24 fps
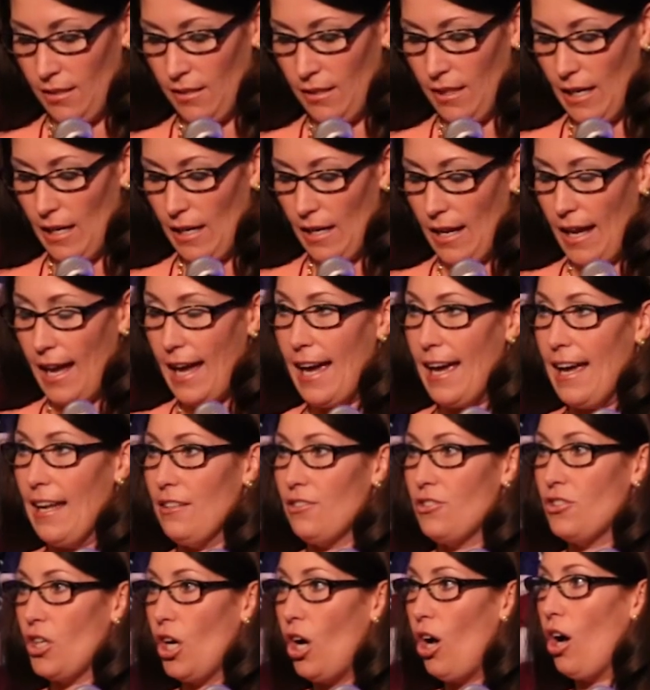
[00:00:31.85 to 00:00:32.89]
that
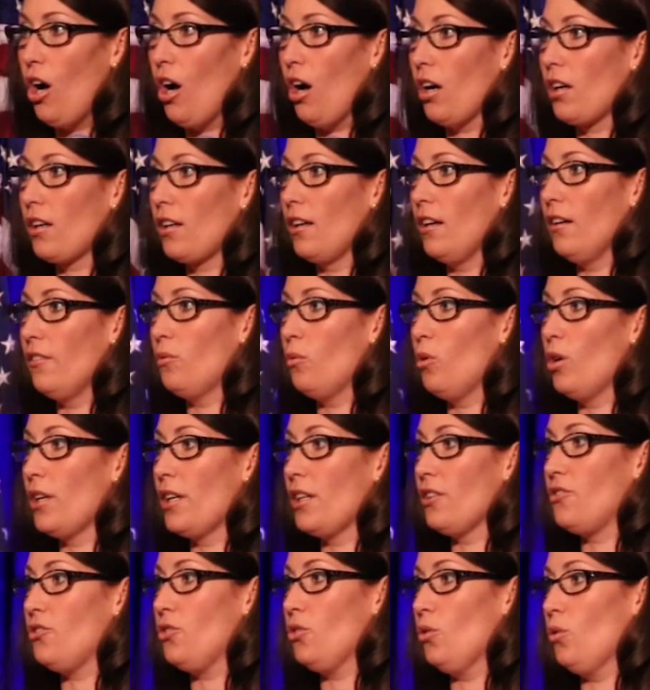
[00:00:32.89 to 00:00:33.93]
had talk of
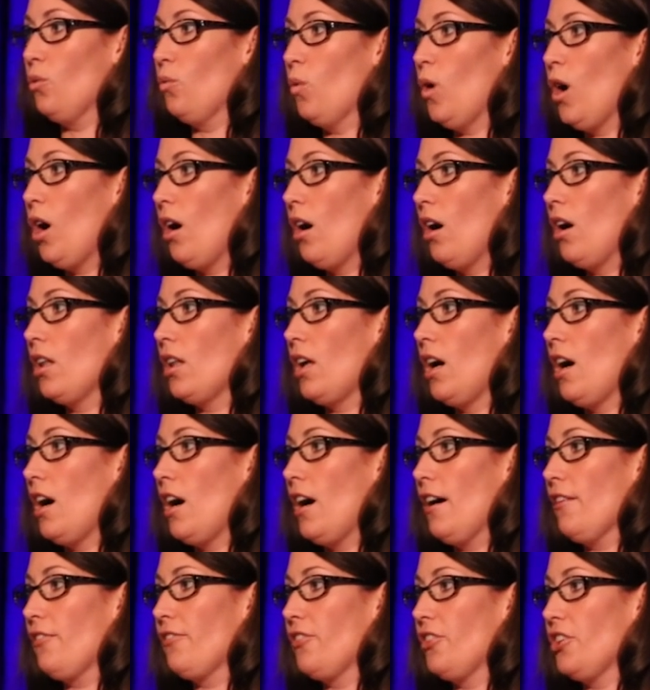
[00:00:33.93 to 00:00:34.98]
wanting to wall
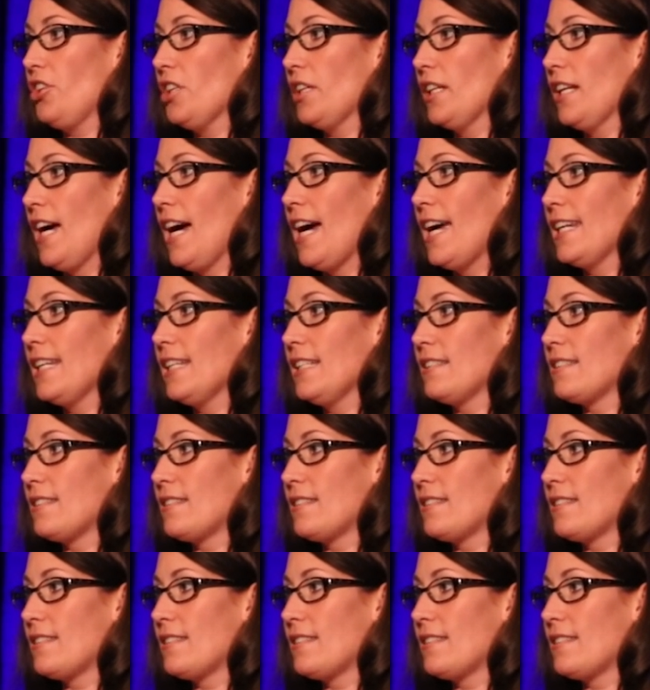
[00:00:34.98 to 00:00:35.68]
off the United